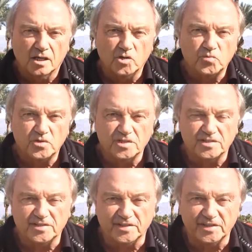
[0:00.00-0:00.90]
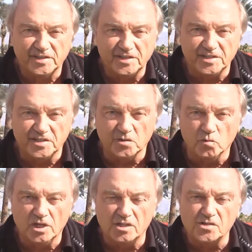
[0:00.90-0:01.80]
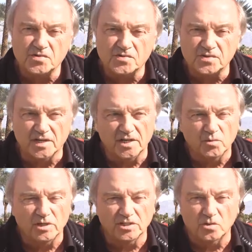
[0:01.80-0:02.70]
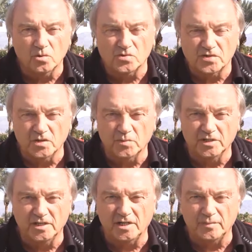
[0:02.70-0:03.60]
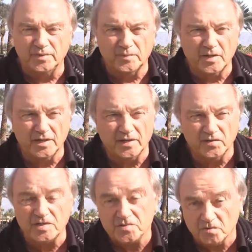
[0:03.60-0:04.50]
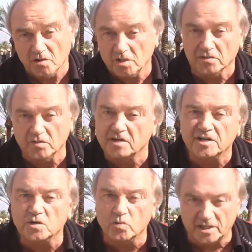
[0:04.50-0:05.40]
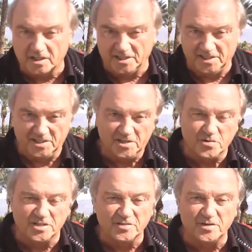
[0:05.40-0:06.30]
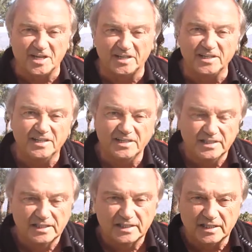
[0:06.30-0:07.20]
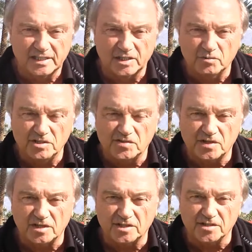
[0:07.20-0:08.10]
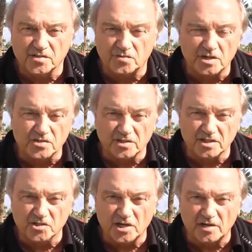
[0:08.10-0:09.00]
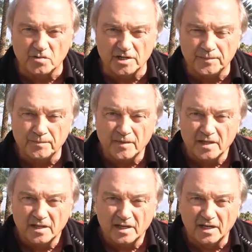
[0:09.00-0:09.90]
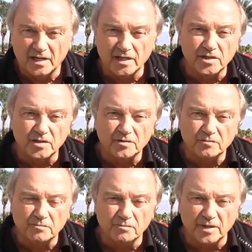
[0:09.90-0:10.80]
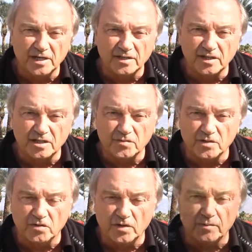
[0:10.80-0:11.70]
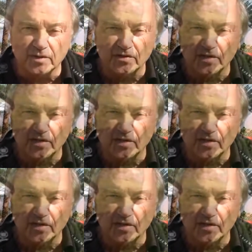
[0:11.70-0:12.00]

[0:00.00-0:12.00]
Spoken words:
Over at Indian Wells, when the course opened up, things grow in very quickly here in the valley. We started construction in January, and by the end of November,